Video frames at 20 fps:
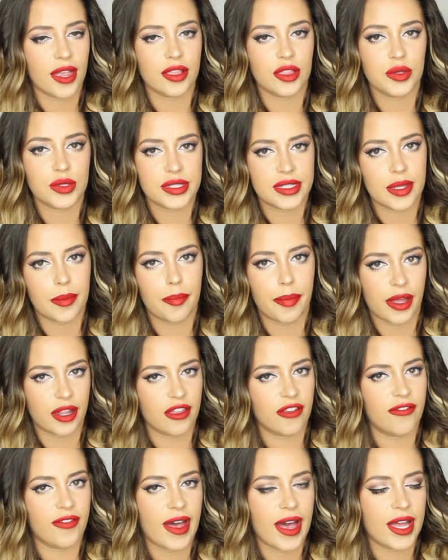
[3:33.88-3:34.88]
and lose the
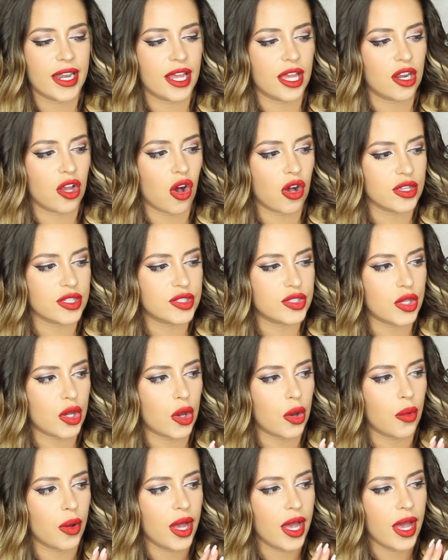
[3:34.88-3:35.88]
belly fat and
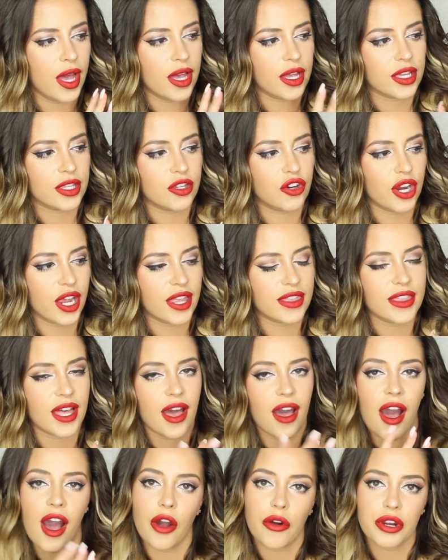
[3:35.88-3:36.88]
also create
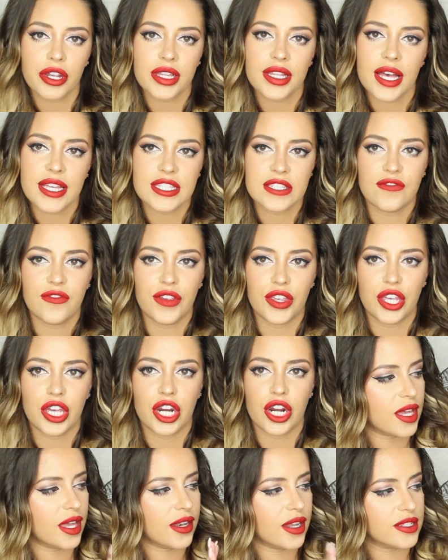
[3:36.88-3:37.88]
that hourglass
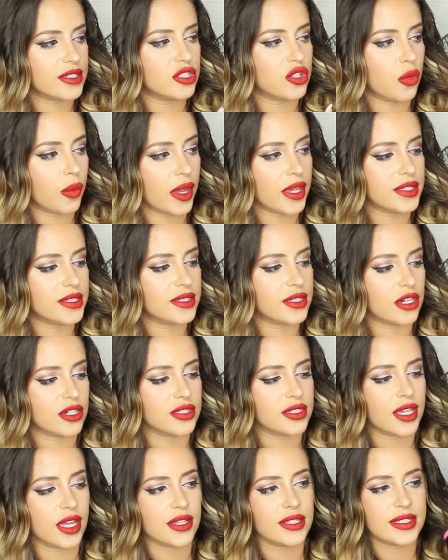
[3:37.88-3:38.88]
figure and as your waist
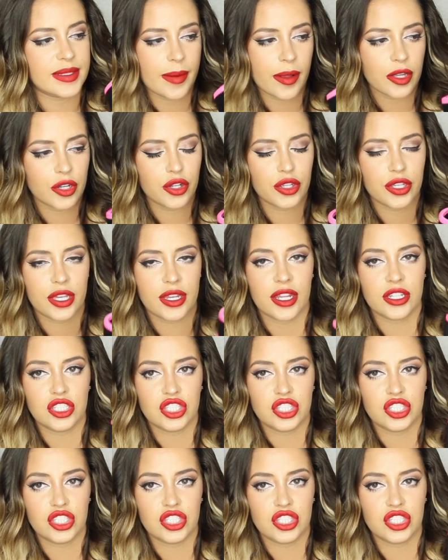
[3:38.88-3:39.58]
starts getting smaller you can